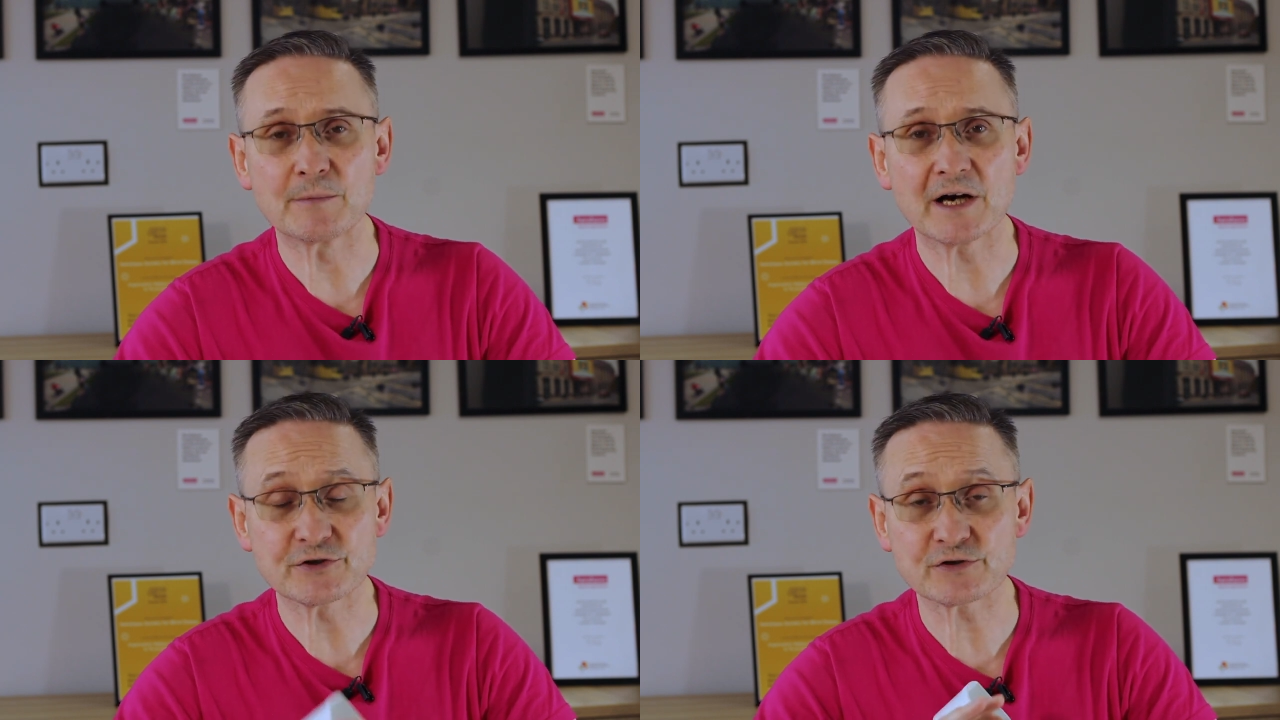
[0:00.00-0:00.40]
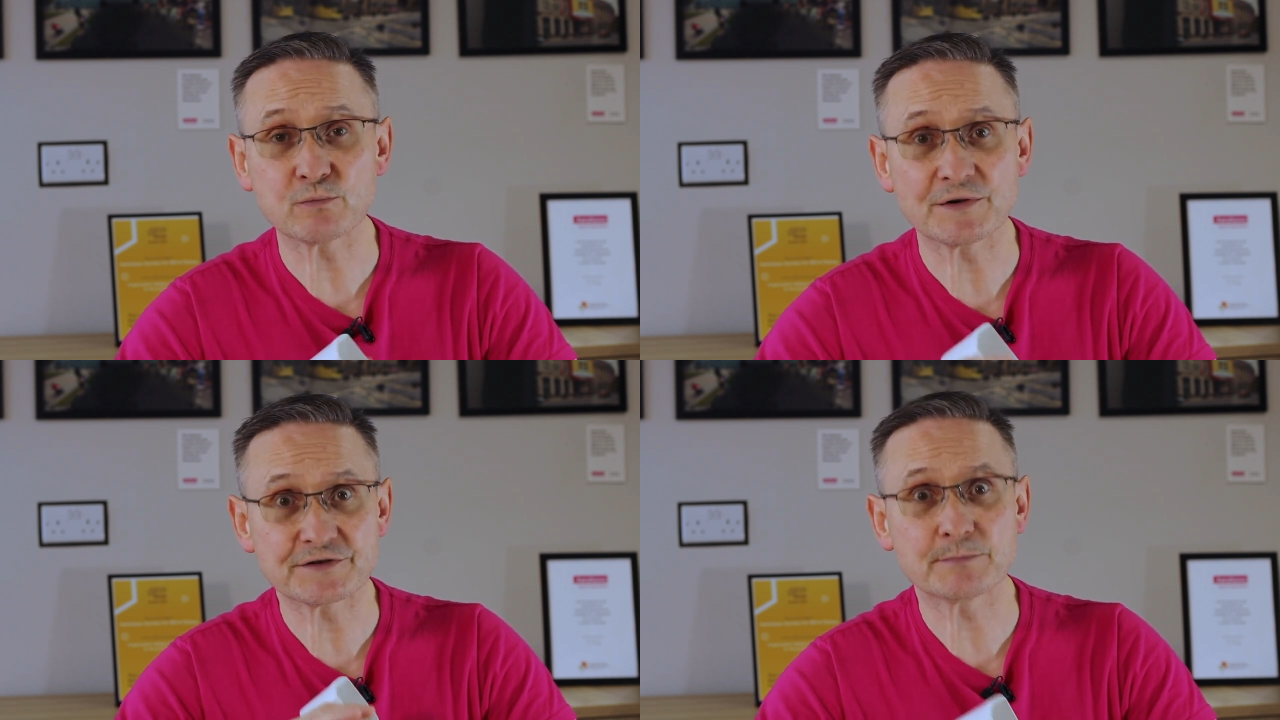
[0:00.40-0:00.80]
but I just
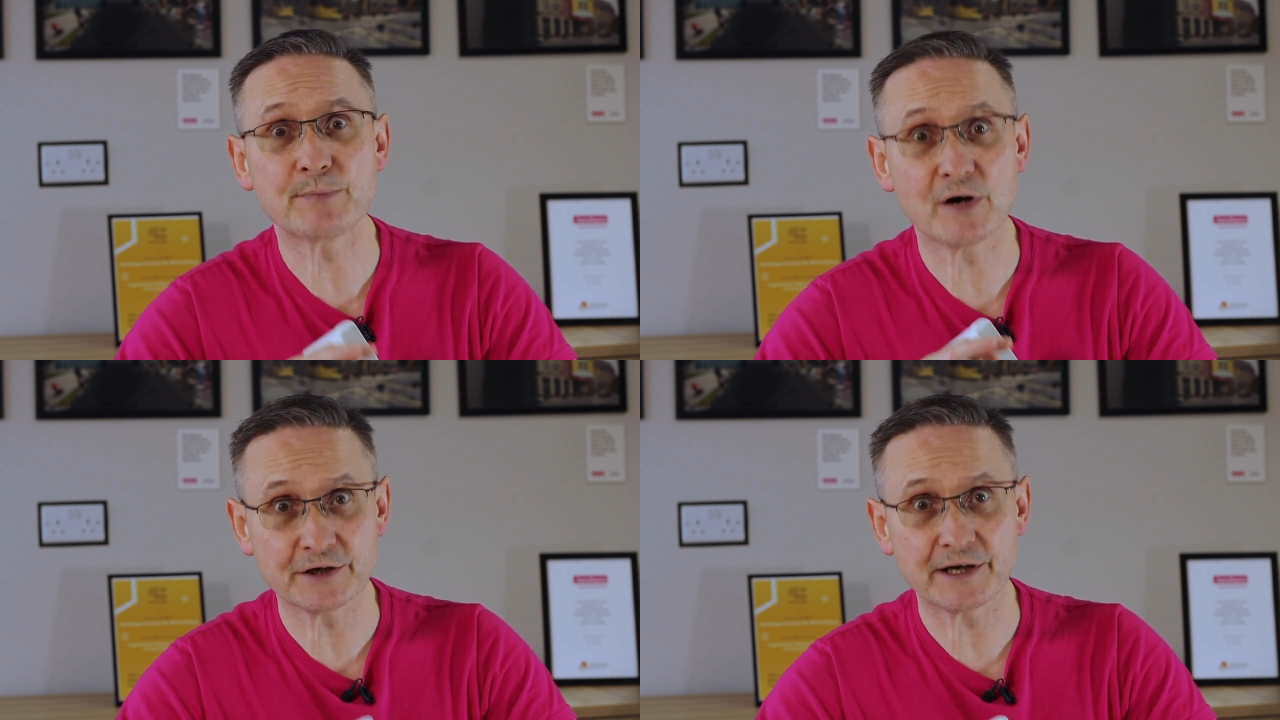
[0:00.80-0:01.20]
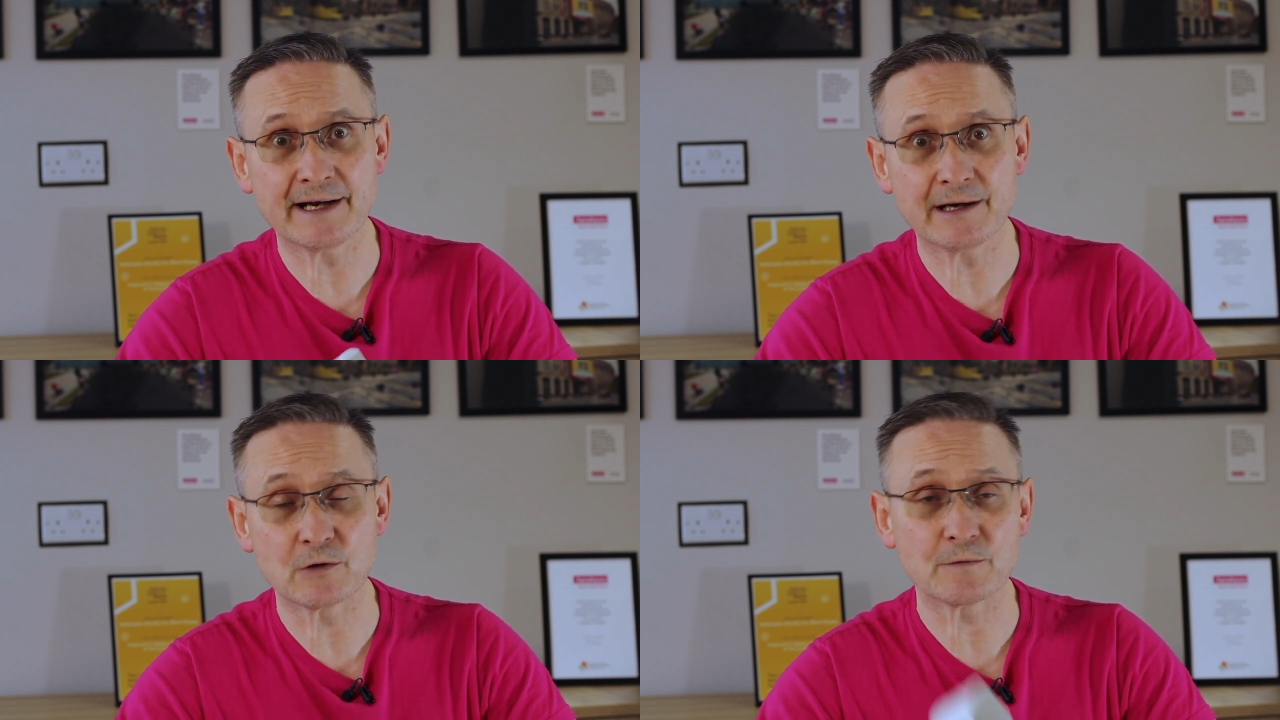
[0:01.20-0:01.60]
want to point
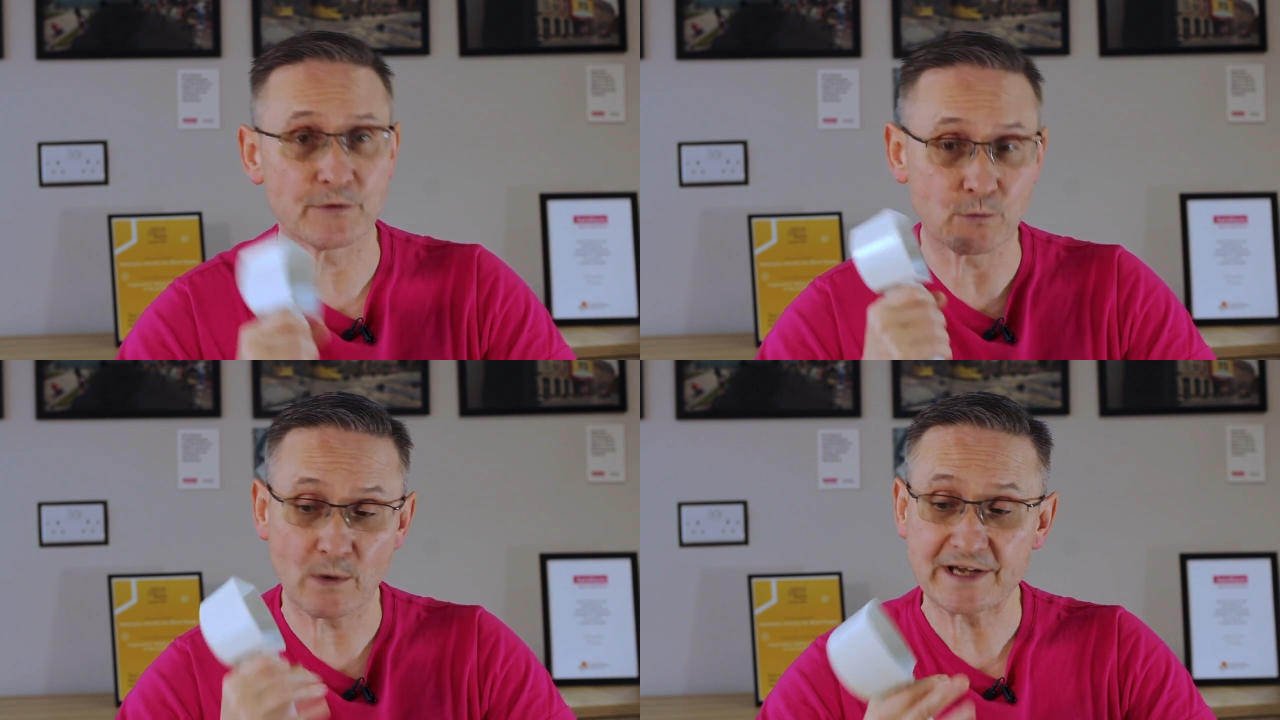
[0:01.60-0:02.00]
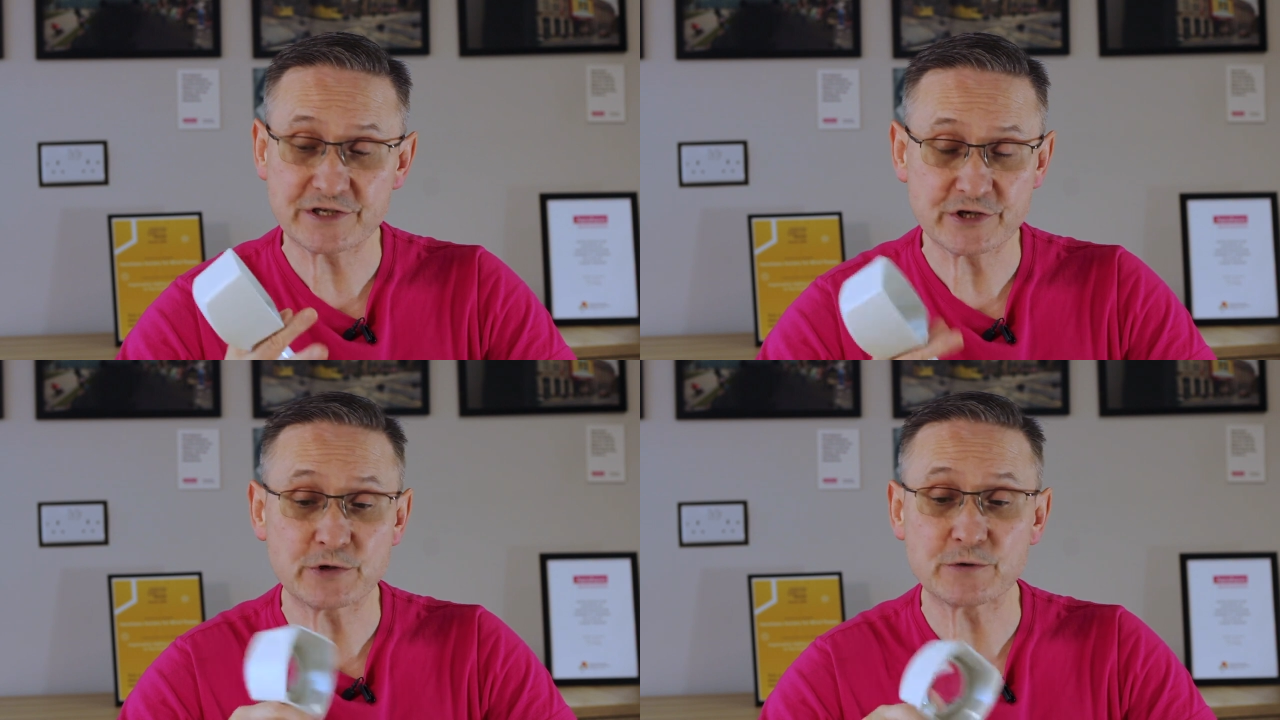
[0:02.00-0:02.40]
out the way you